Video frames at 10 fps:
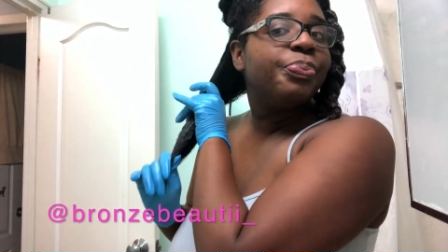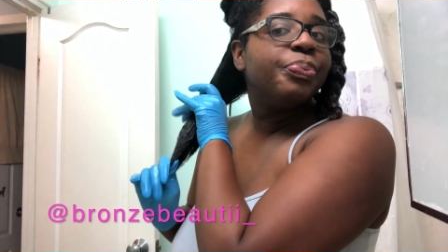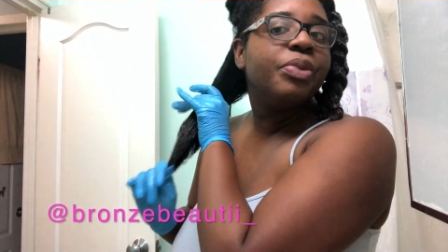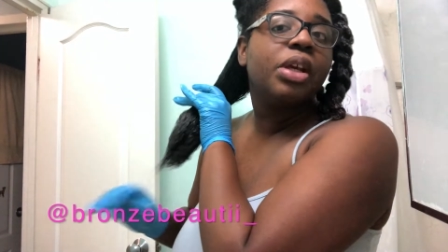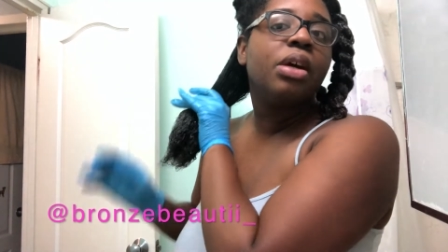
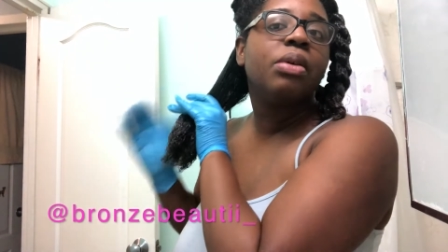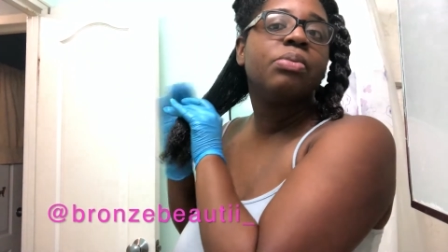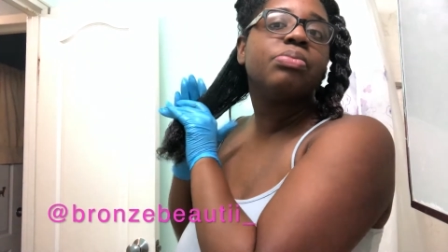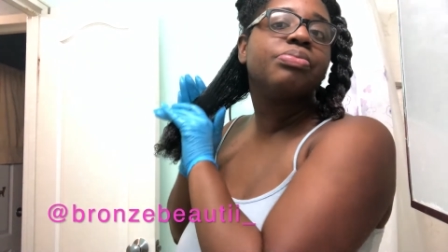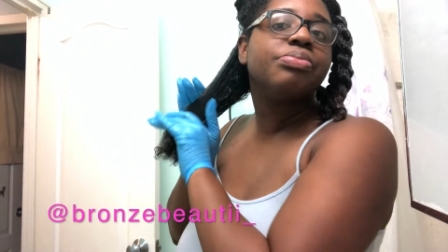yeah,
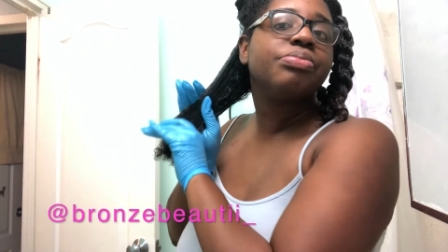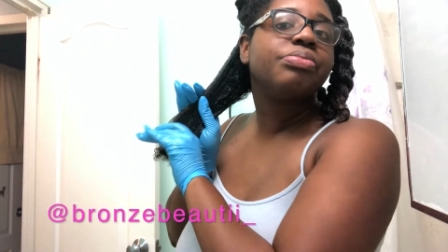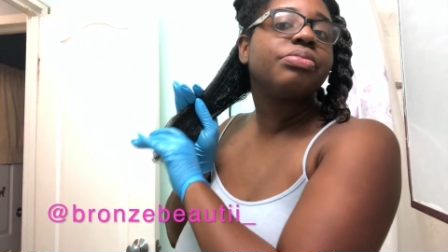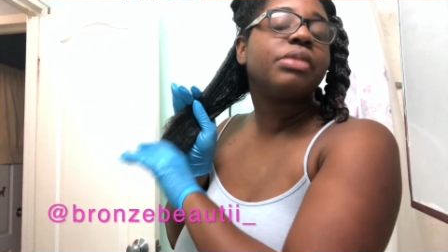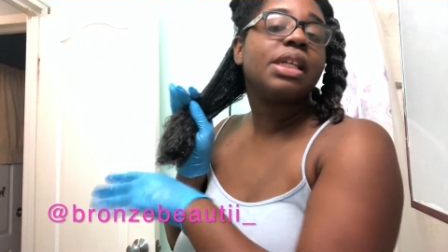
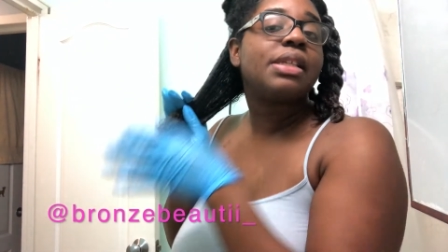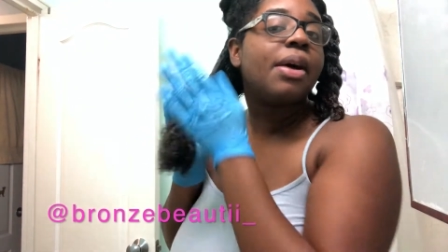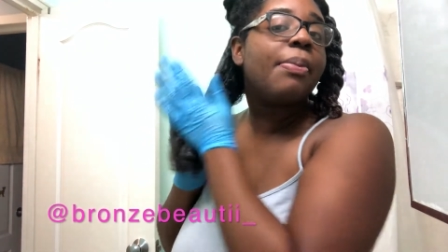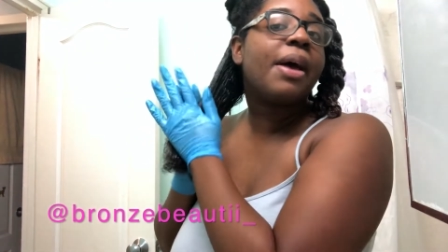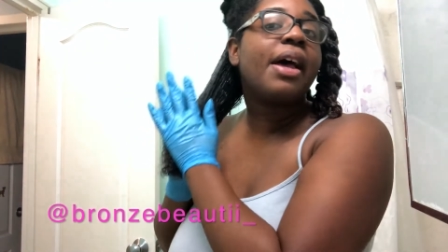that's how
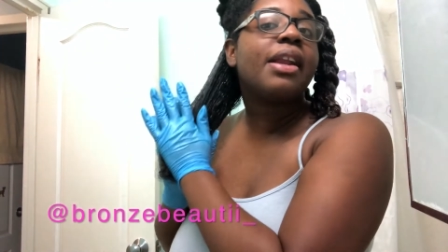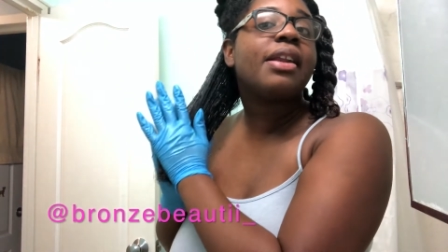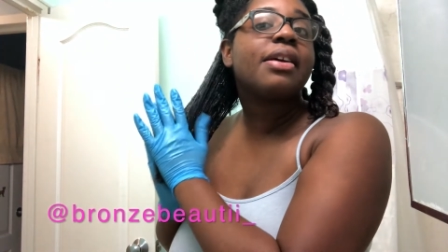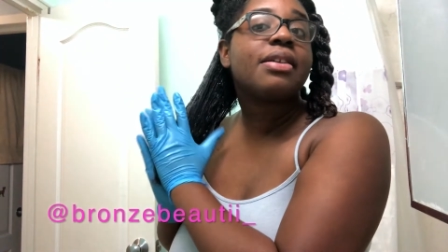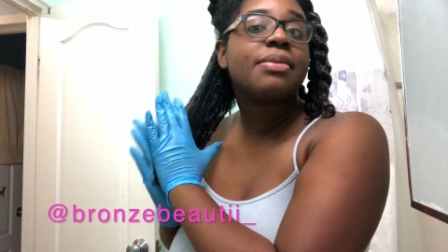bad it
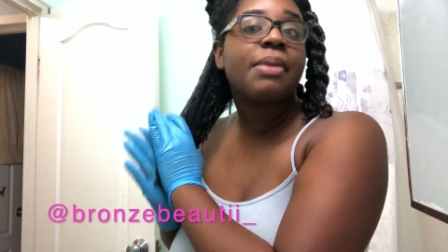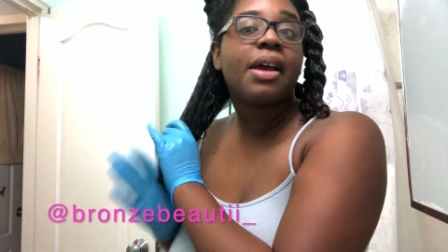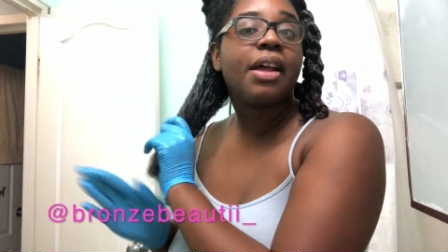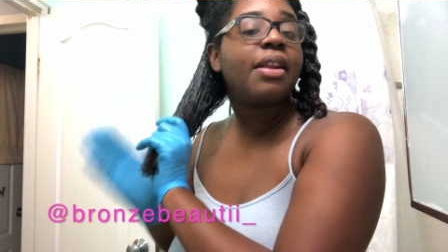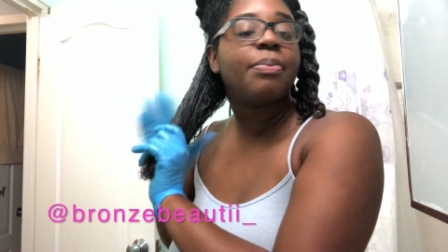is,
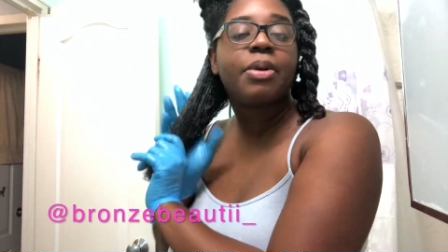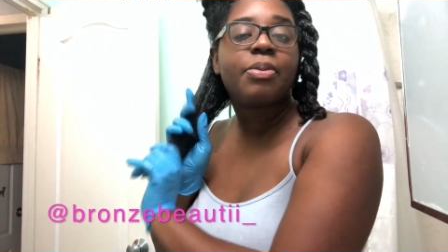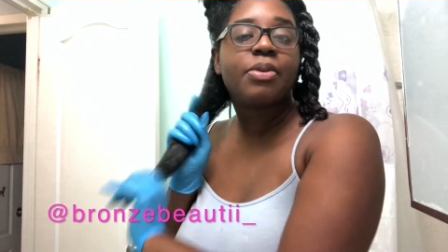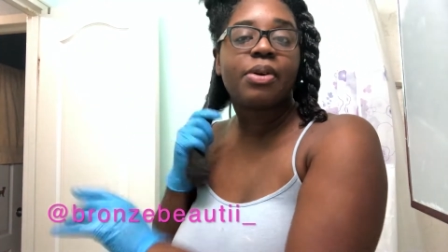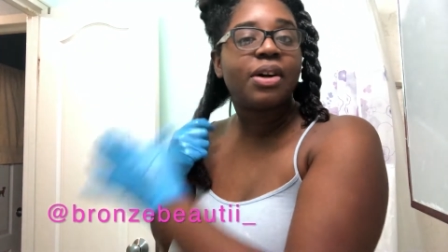man. And people
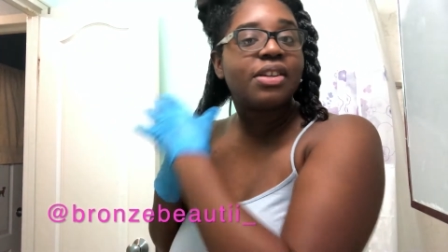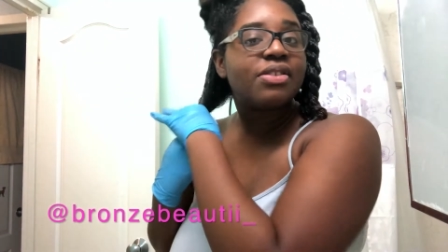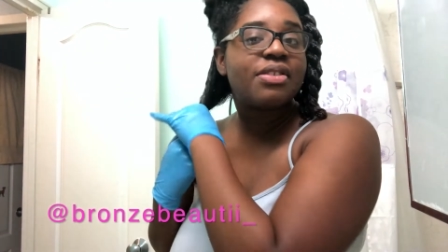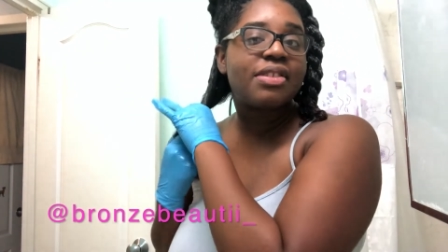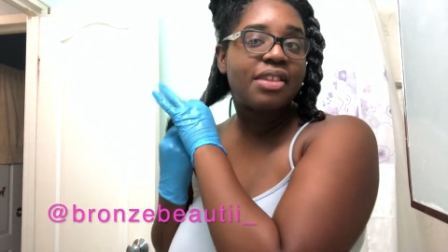don't
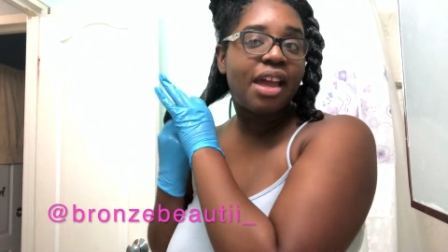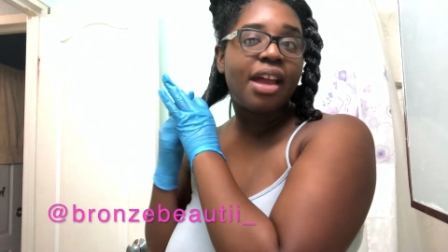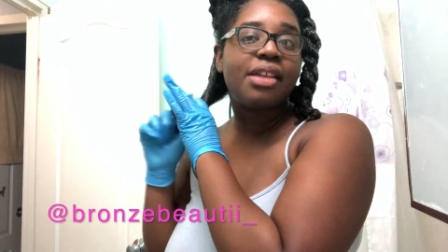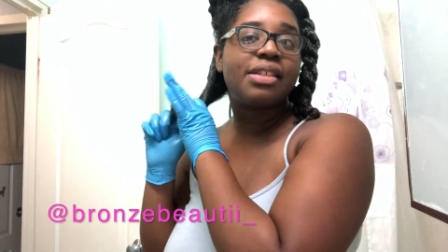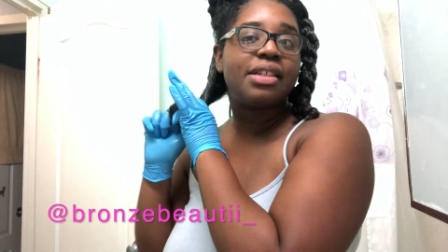
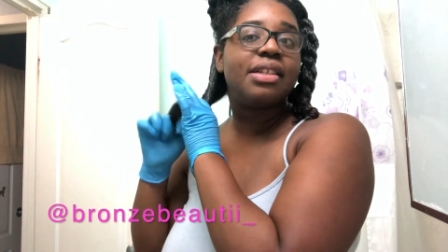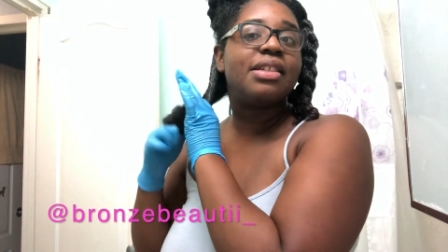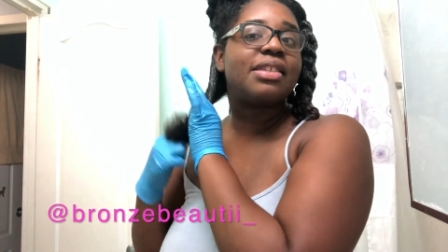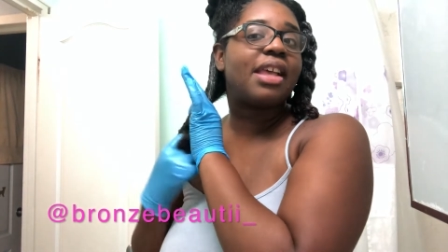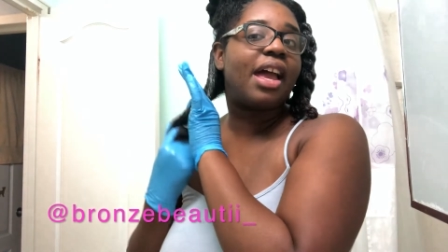understand it.
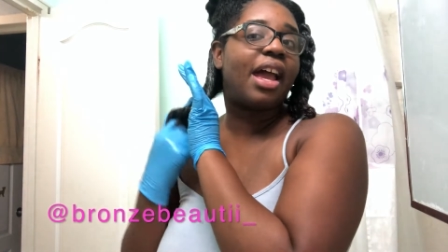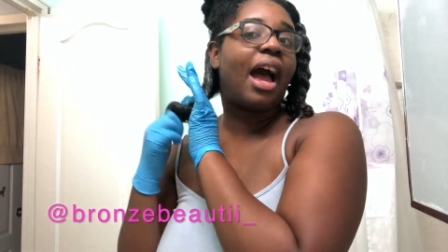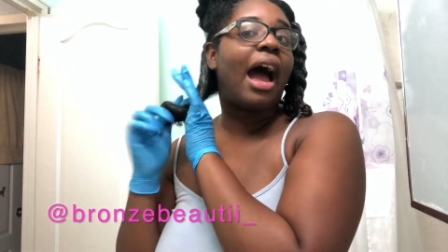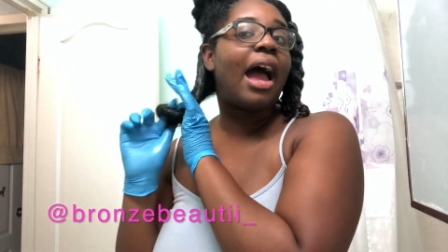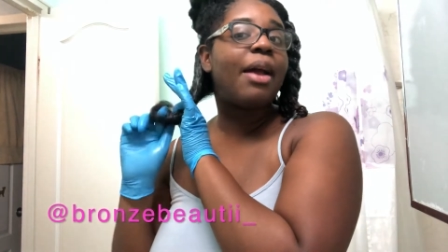It's like,
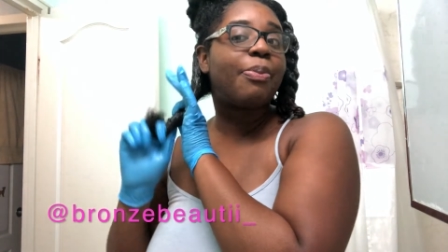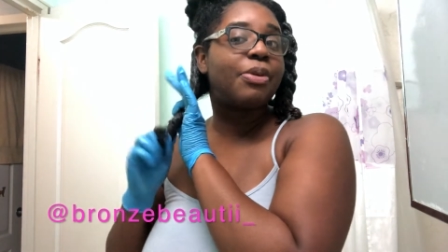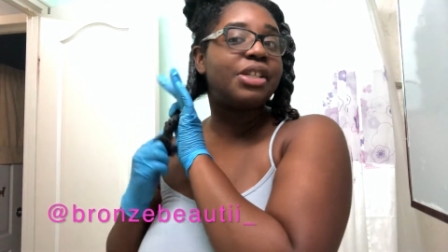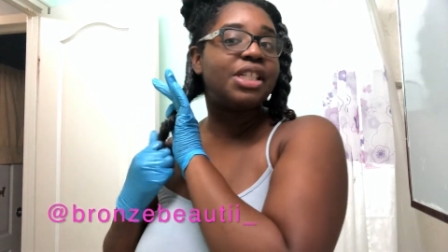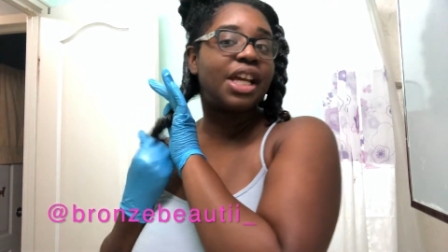I
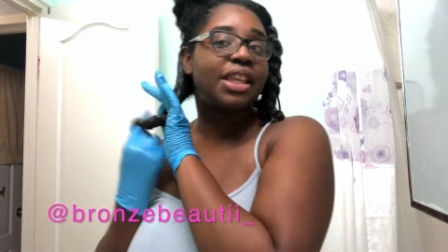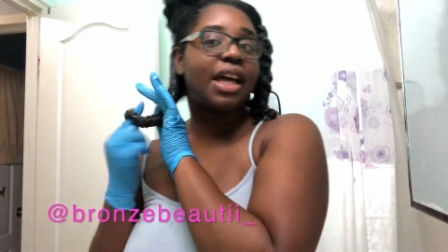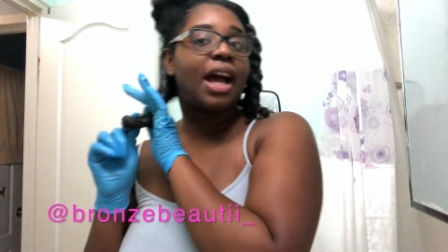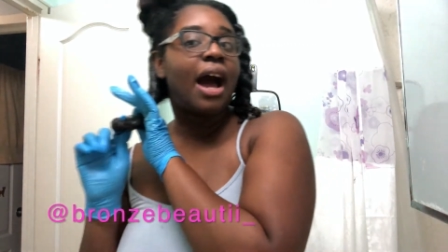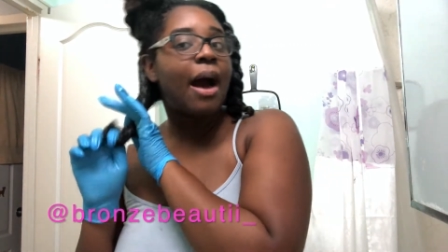appreciate the
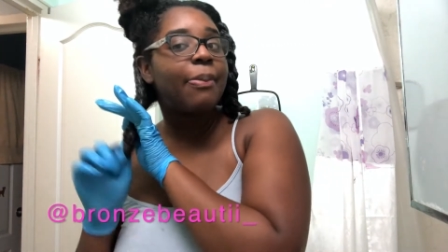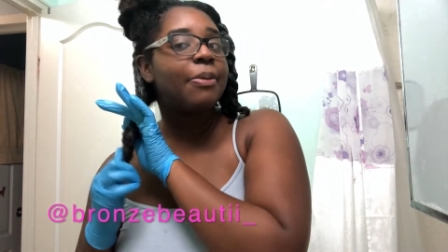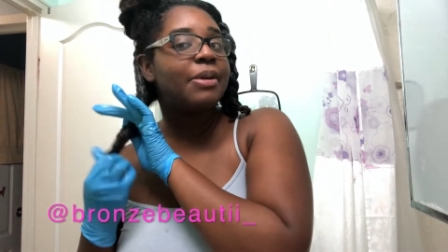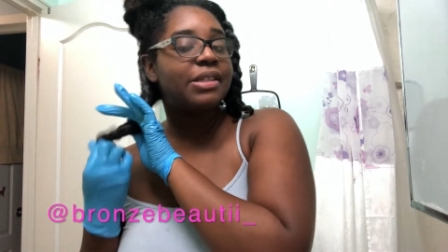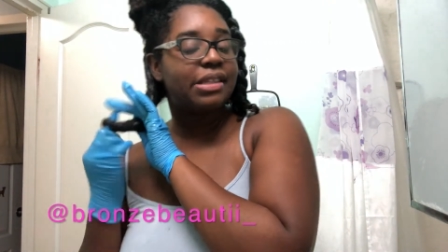
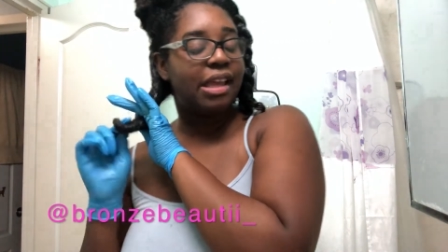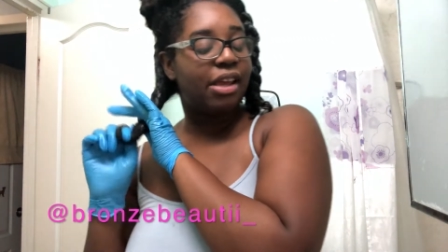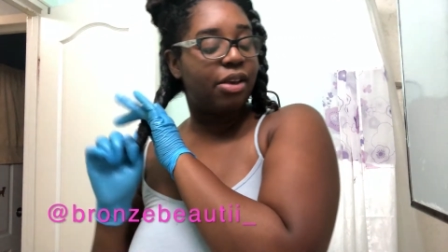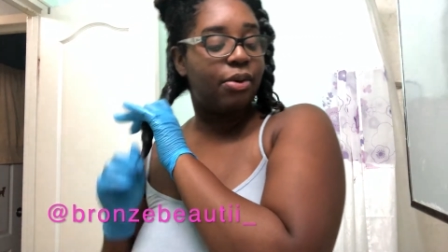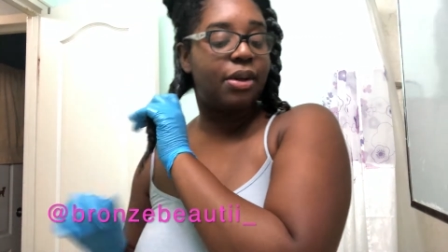compliments.
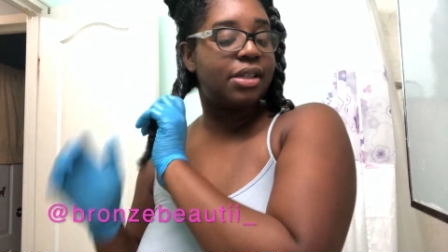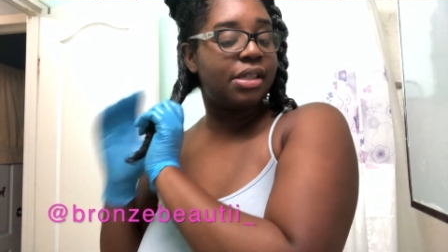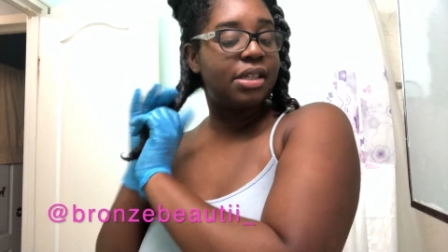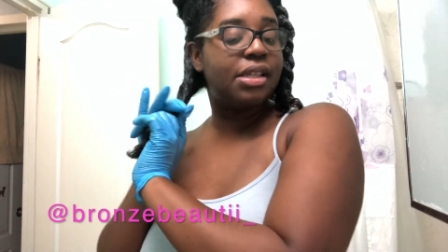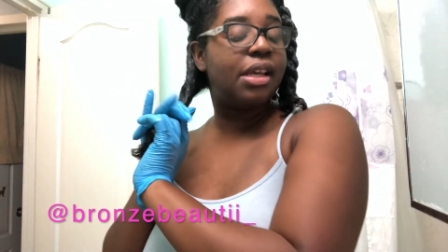Thank you. Because
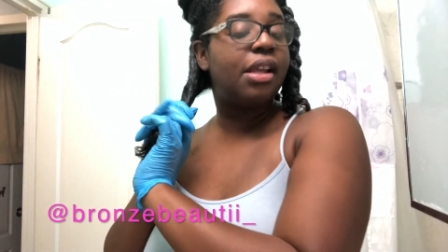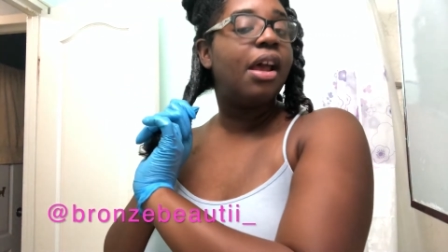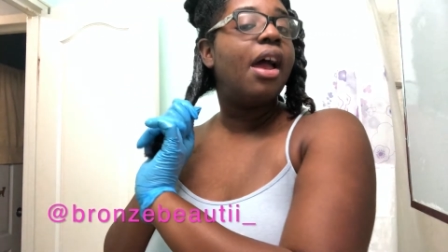listen,